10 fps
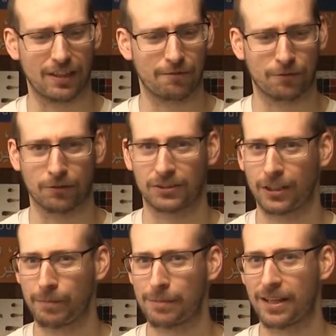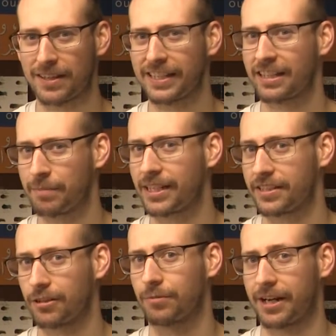for some people I think can be a
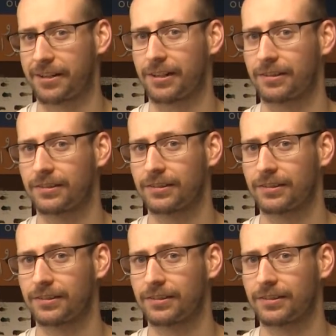deal breaker.